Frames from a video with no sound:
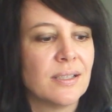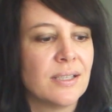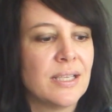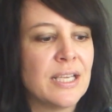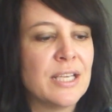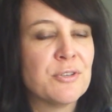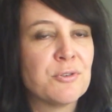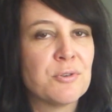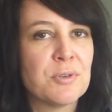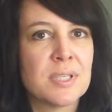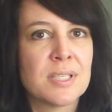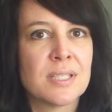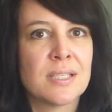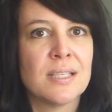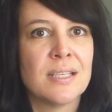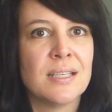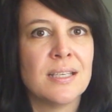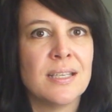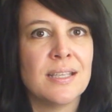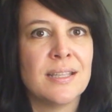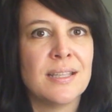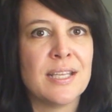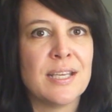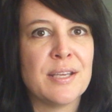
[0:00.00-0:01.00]
interested
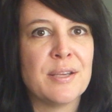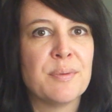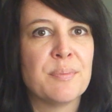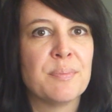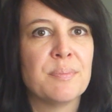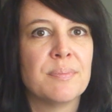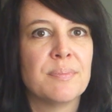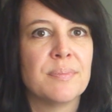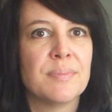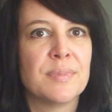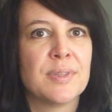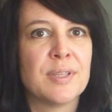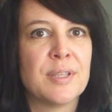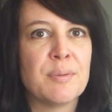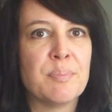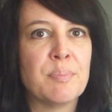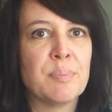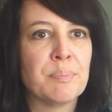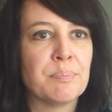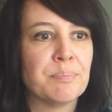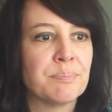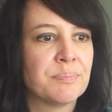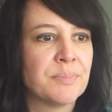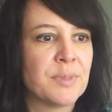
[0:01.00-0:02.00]
in the the,
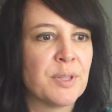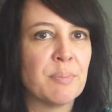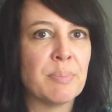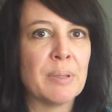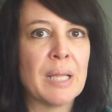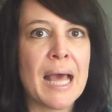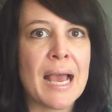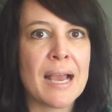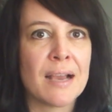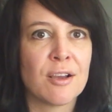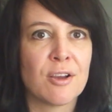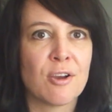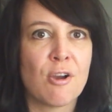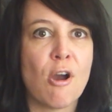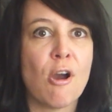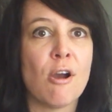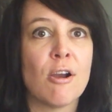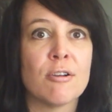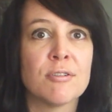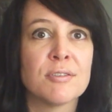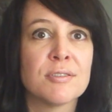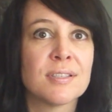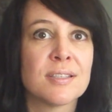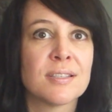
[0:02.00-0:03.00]
the black
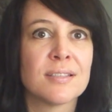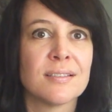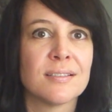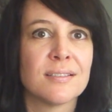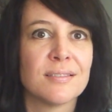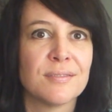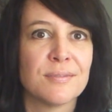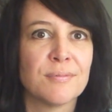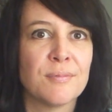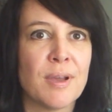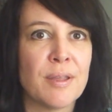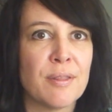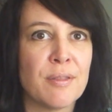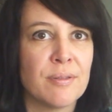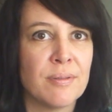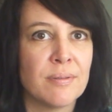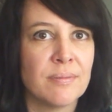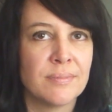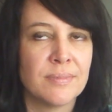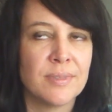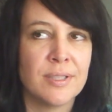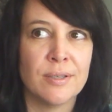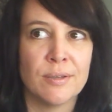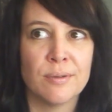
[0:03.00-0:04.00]
cards rather,
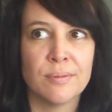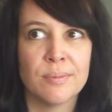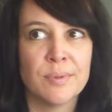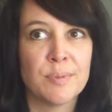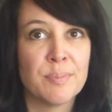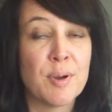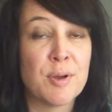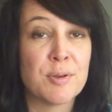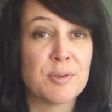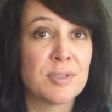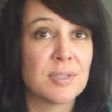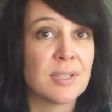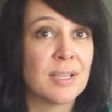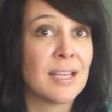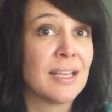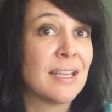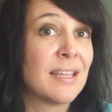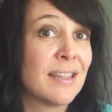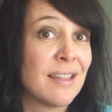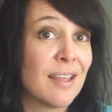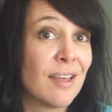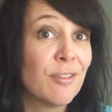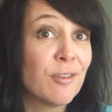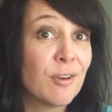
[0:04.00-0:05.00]
you know, opposed to any
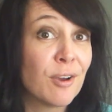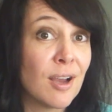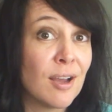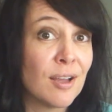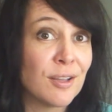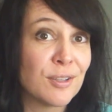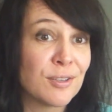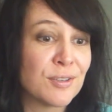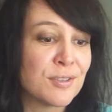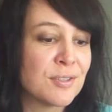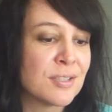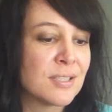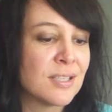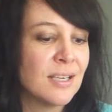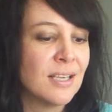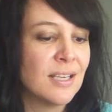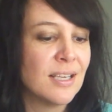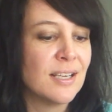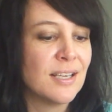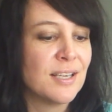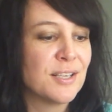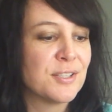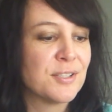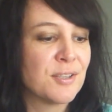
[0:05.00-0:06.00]
of the other colors.
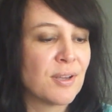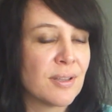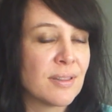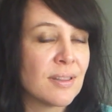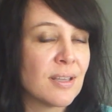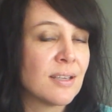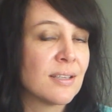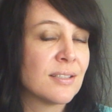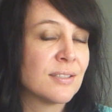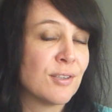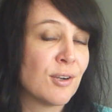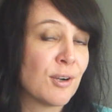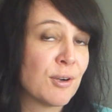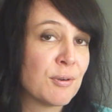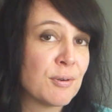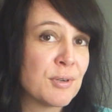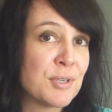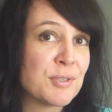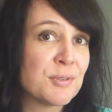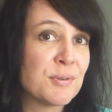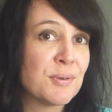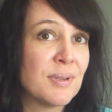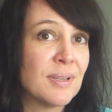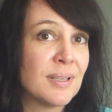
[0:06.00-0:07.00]
So I thought Dark
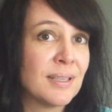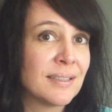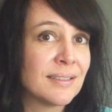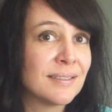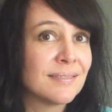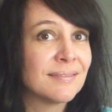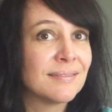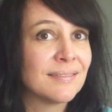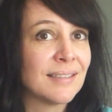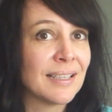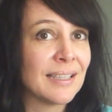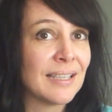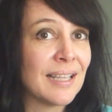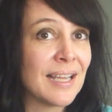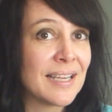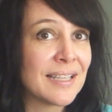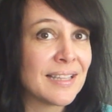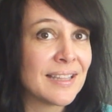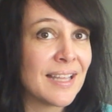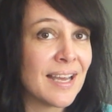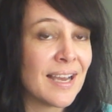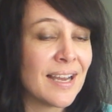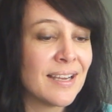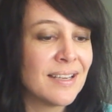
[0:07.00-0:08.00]
Ritual, I, I
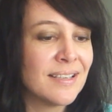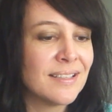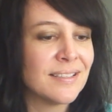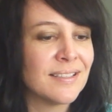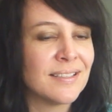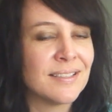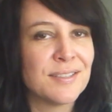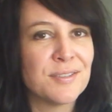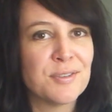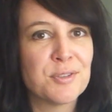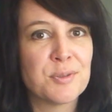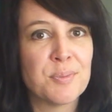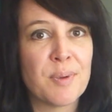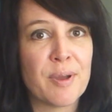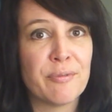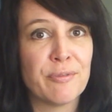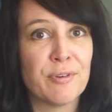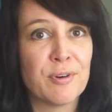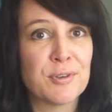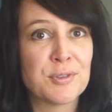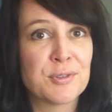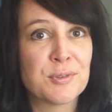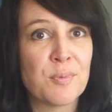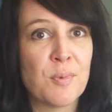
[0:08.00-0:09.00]
like that, and it was my
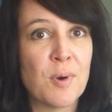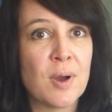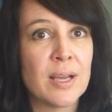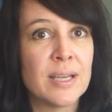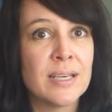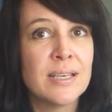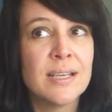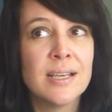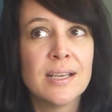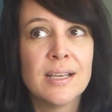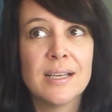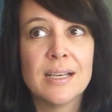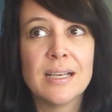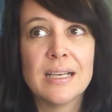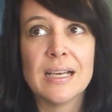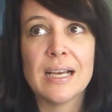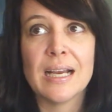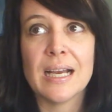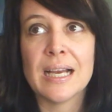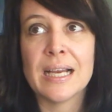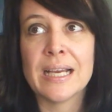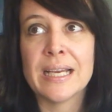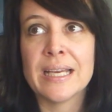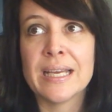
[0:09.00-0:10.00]
first one.
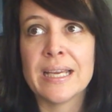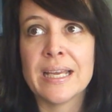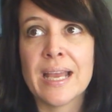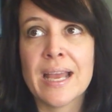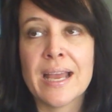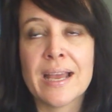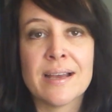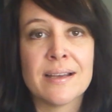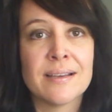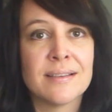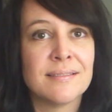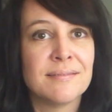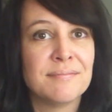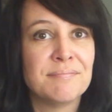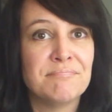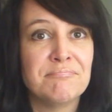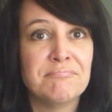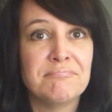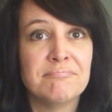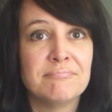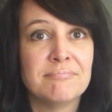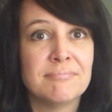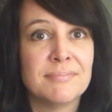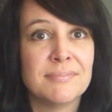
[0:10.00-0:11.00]
I had
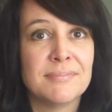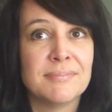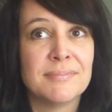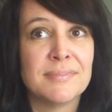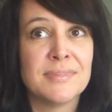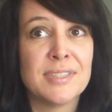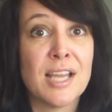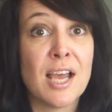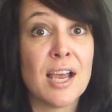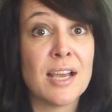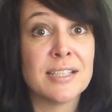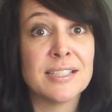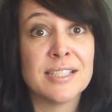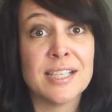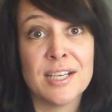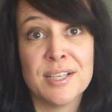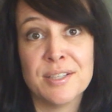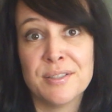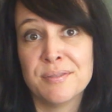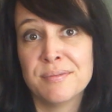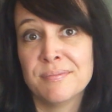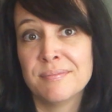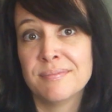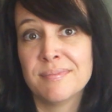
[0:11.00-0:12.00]
not
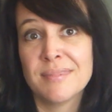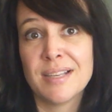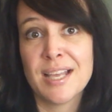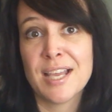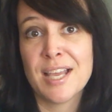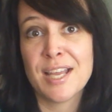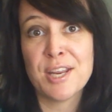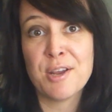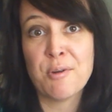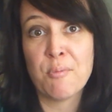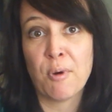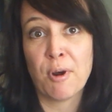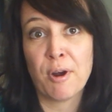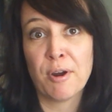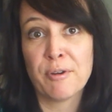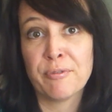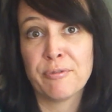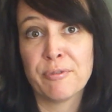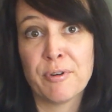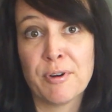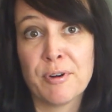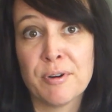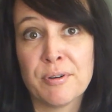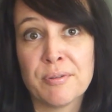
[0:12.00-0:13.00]
done any work
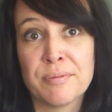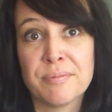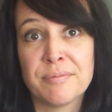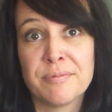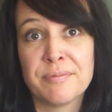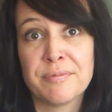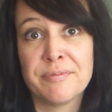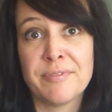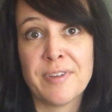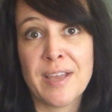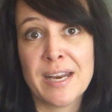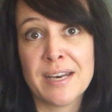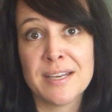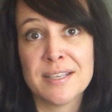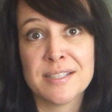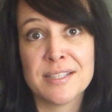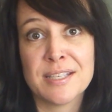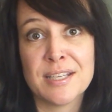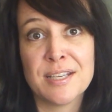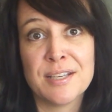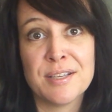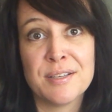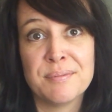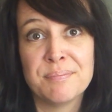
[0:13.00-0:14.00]
for
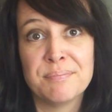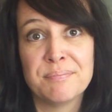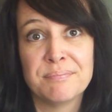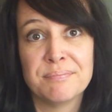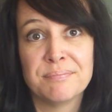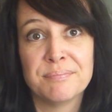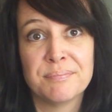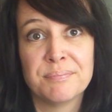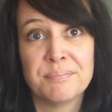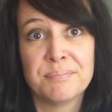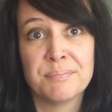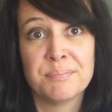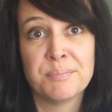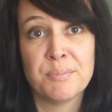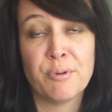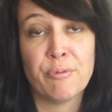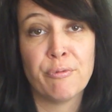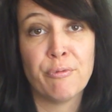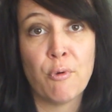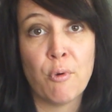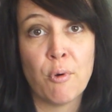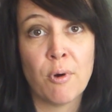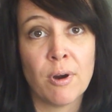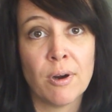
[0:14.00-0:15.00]
fantasy
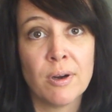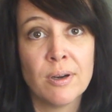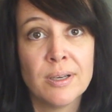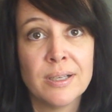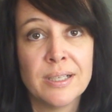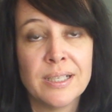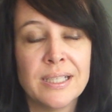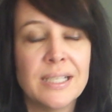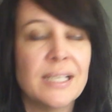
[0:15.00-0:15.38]
before.